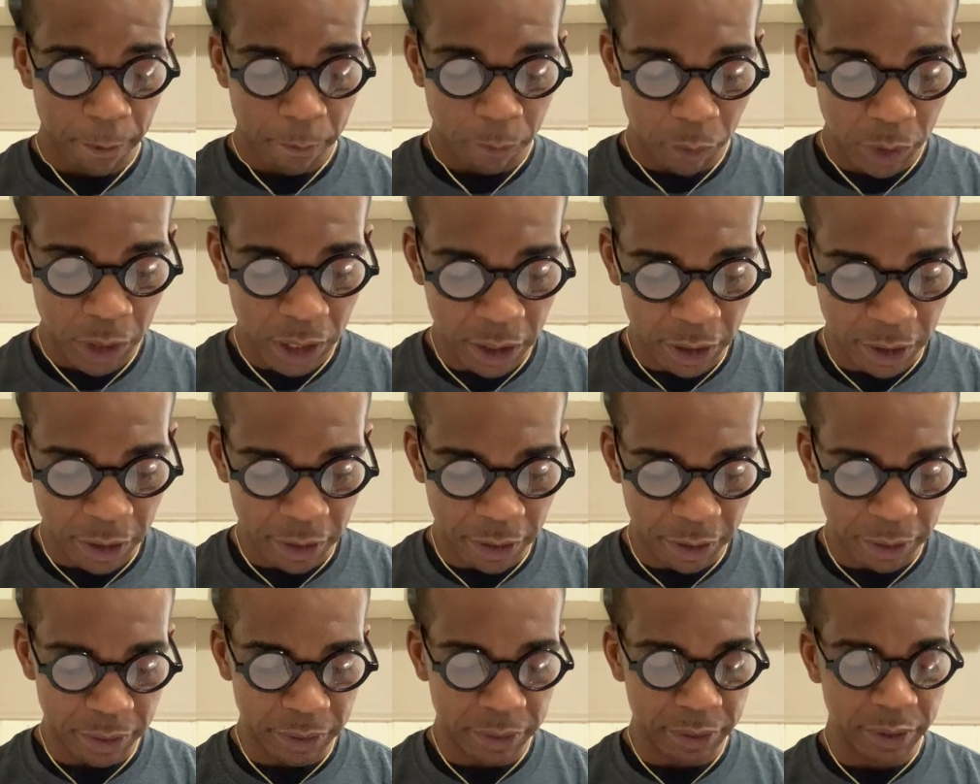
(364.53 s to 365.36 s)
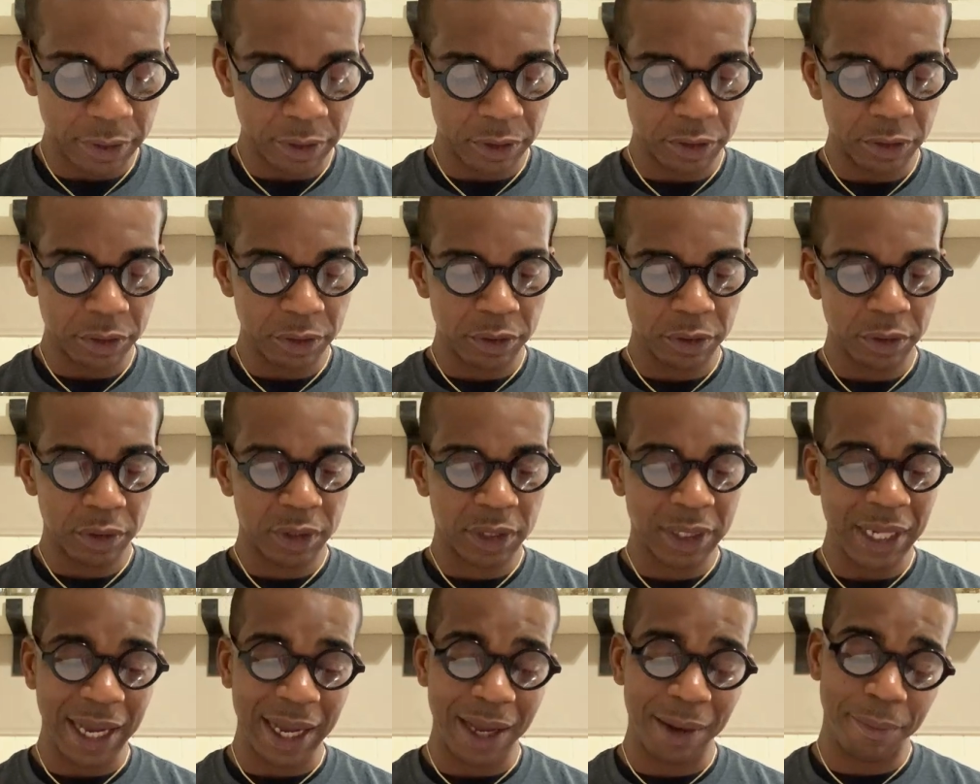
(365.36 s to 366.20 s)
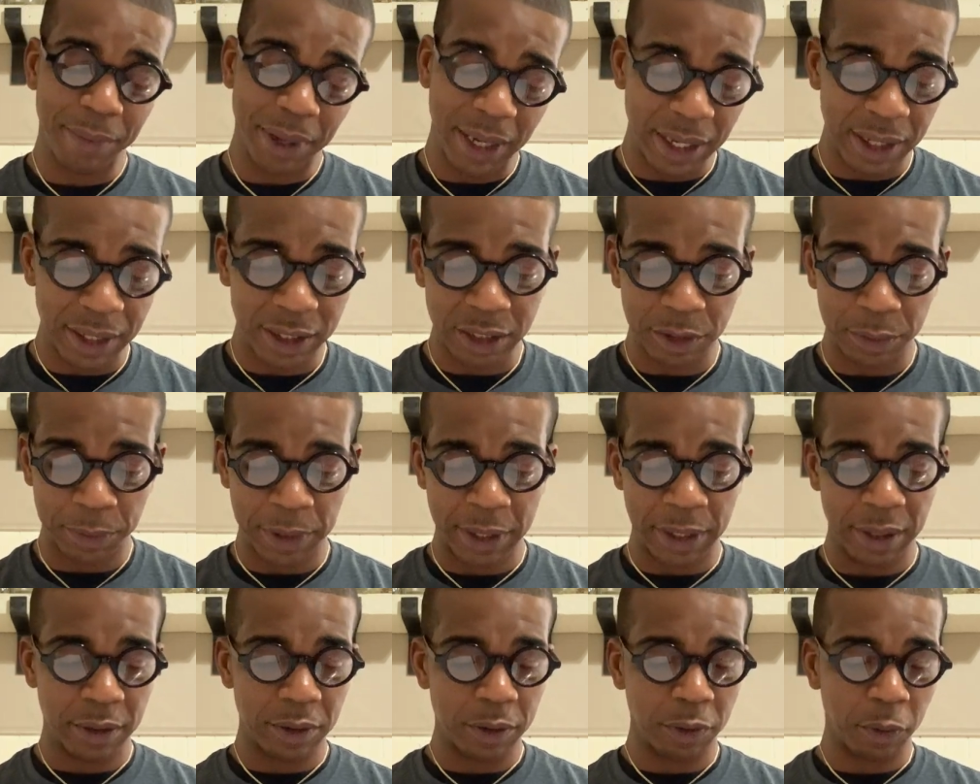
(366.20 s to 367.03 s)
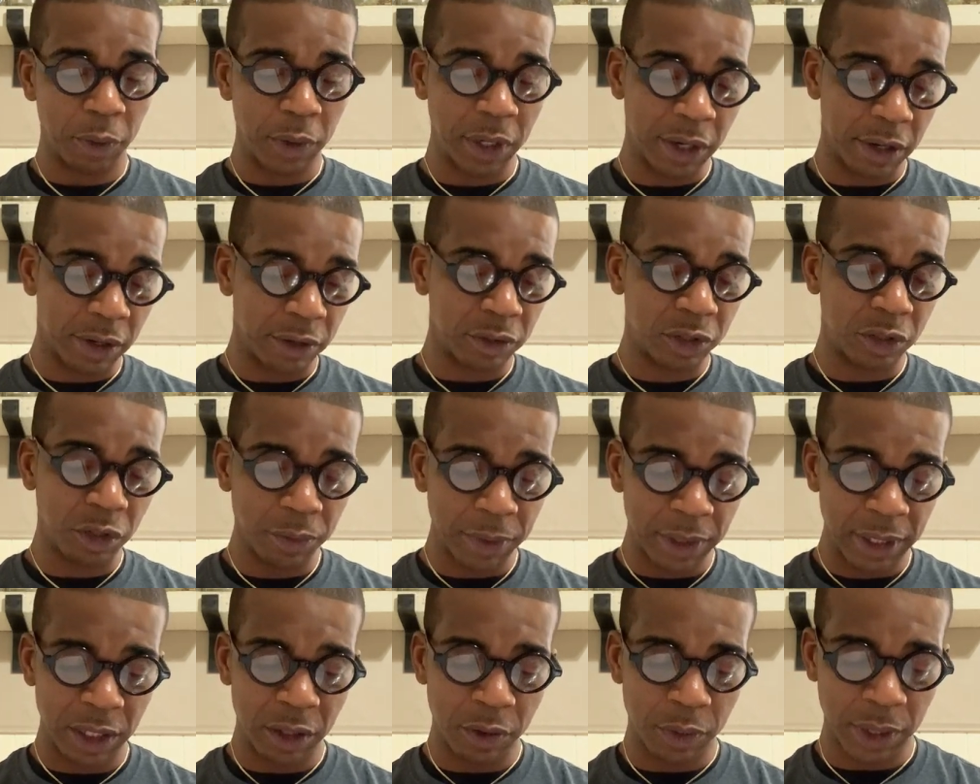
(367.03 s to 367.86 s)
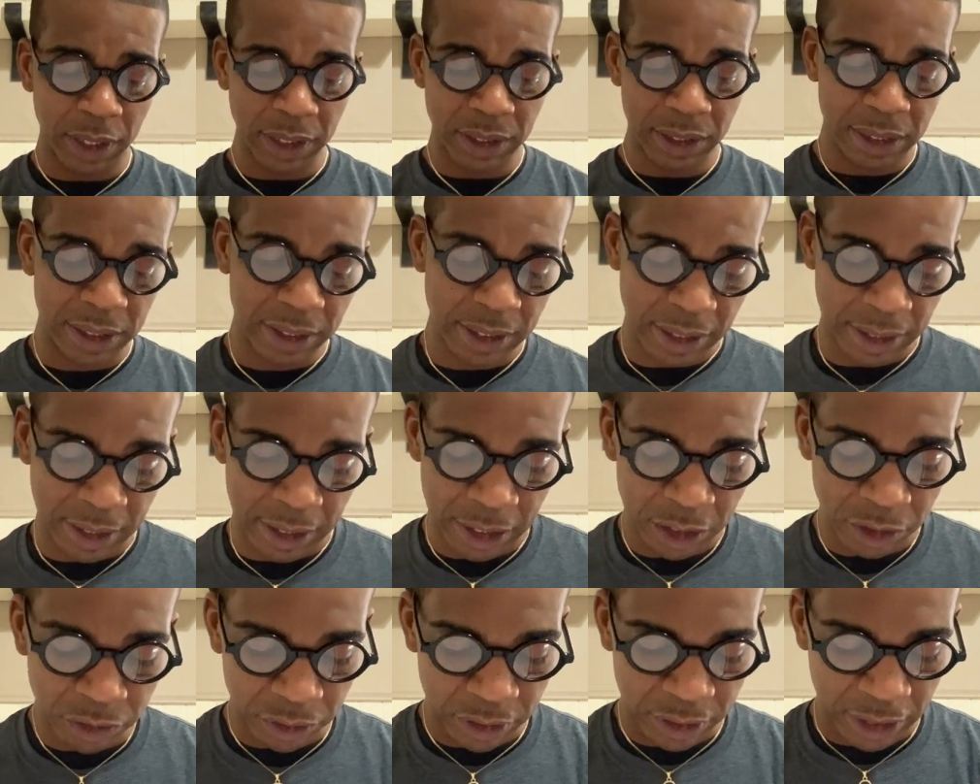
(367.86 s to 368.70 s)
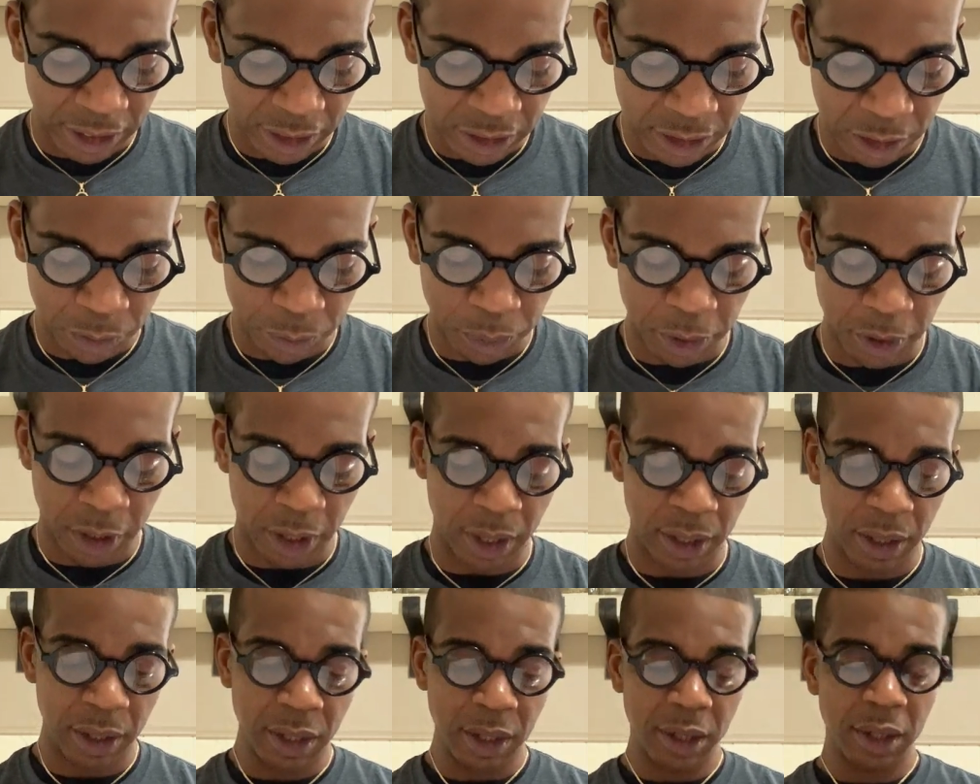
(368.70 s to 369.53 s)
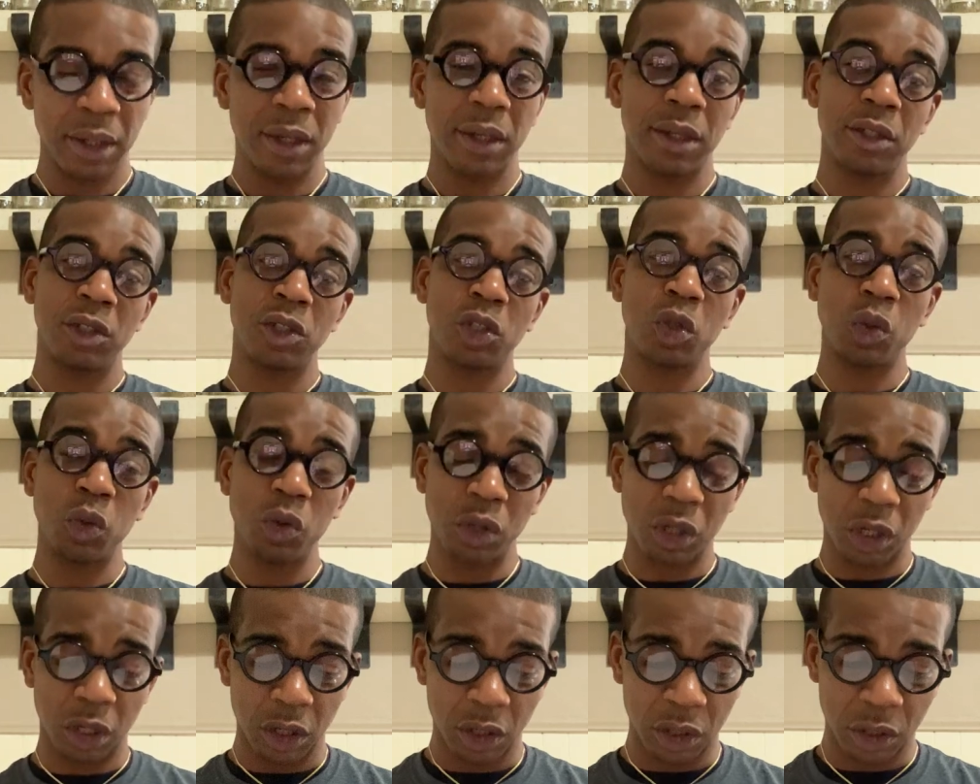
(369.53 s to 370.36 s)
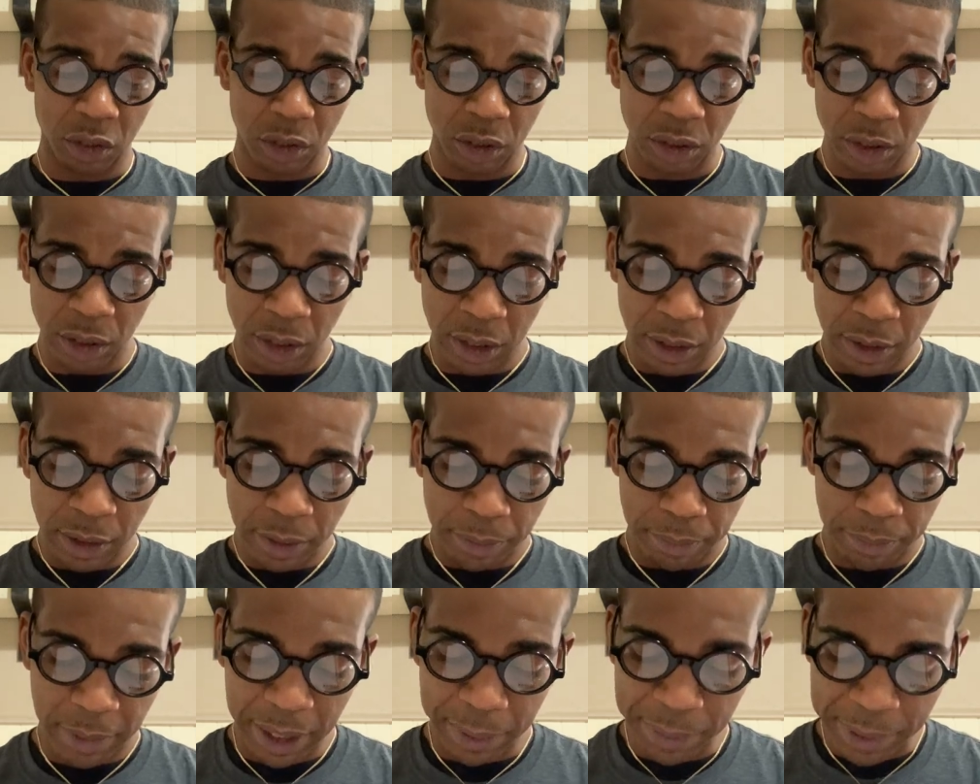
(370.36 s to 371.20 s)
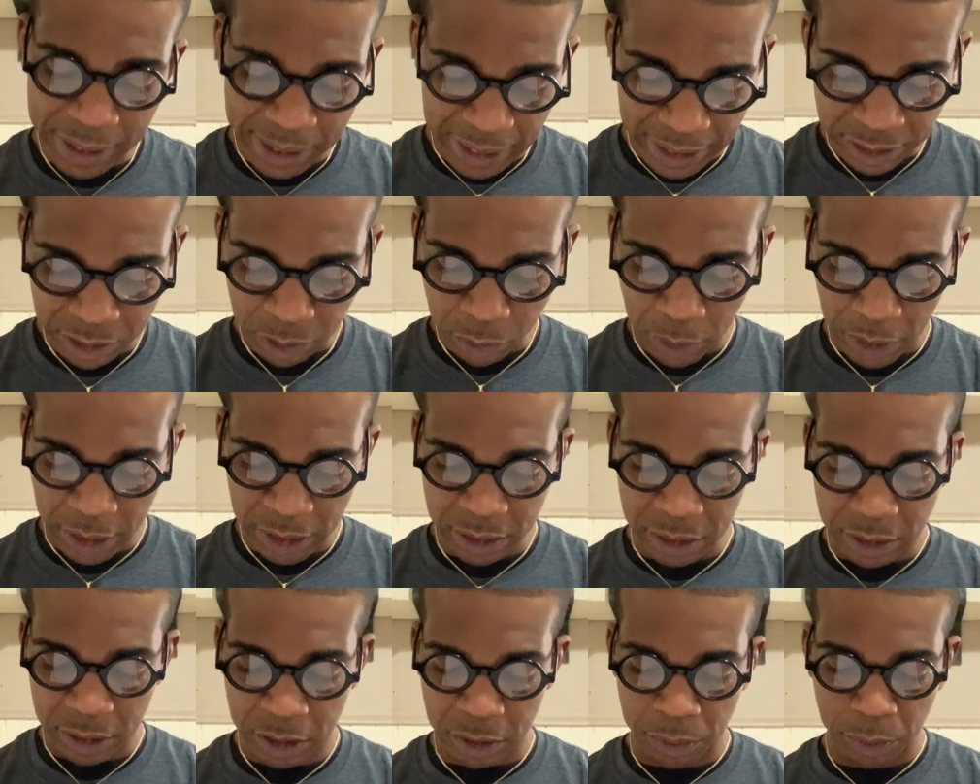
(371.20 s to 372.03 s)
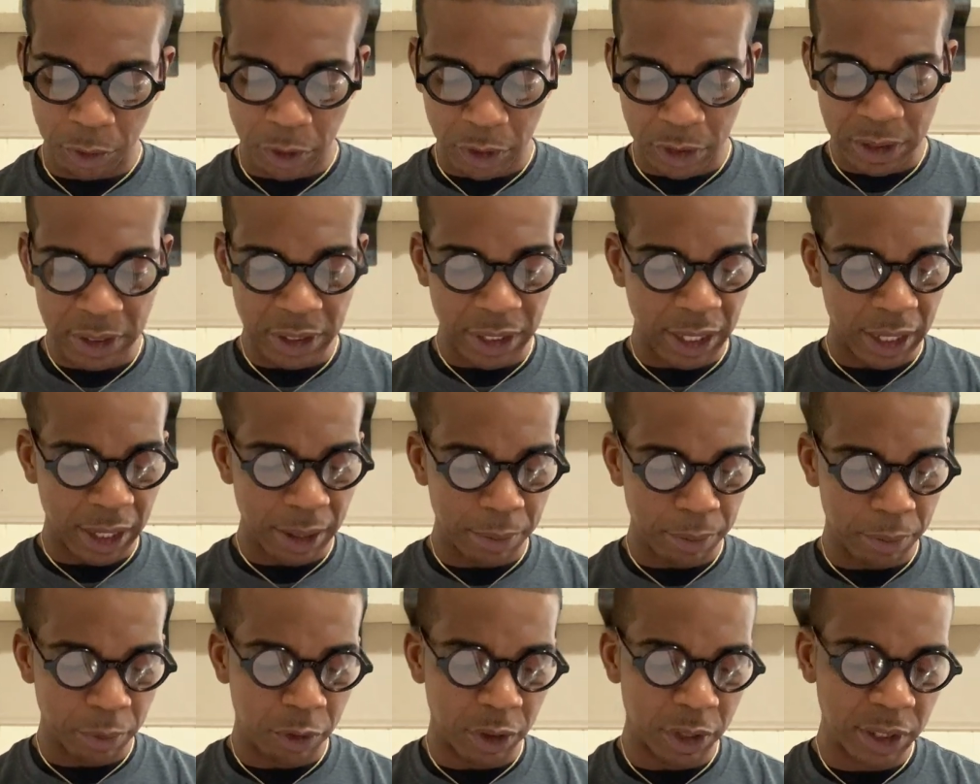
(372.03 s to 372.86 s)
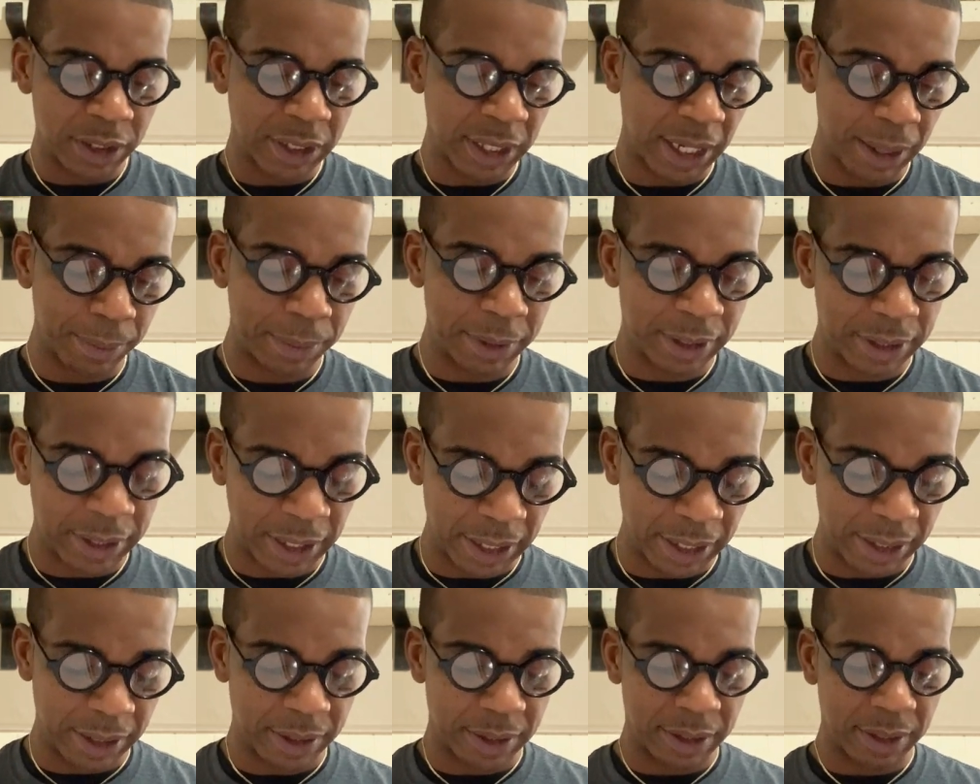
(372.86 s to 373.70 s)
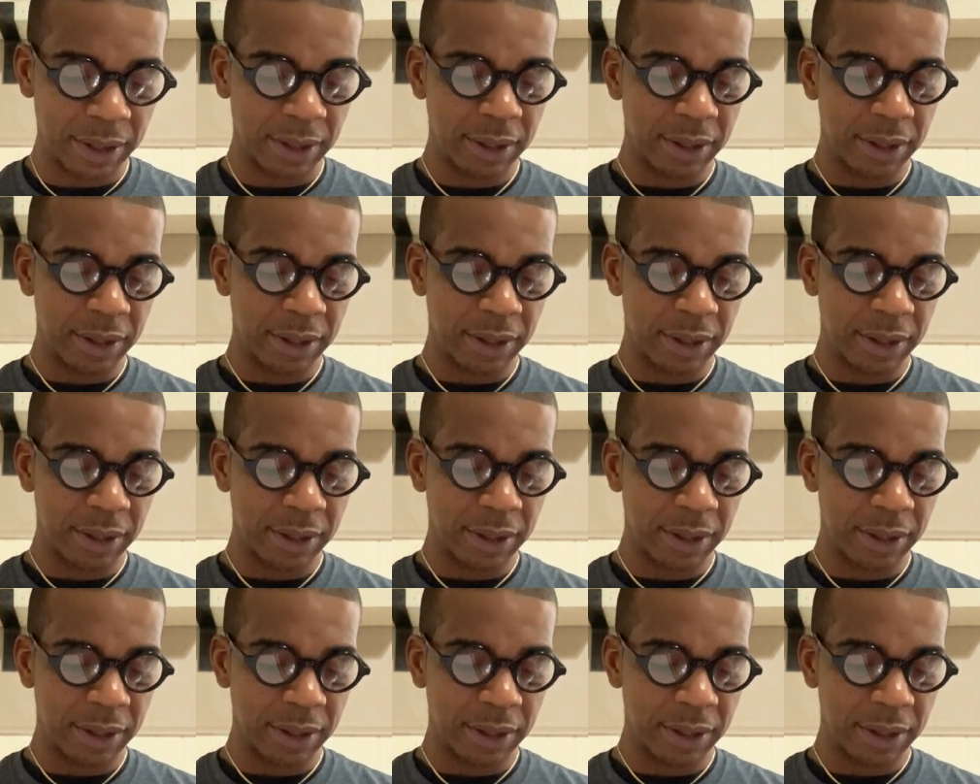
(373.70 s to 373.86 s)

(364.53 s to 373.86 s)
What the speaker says: We heard time management. We heard too many questions in the introduction part. Too long. Maybe less questions, more time to think.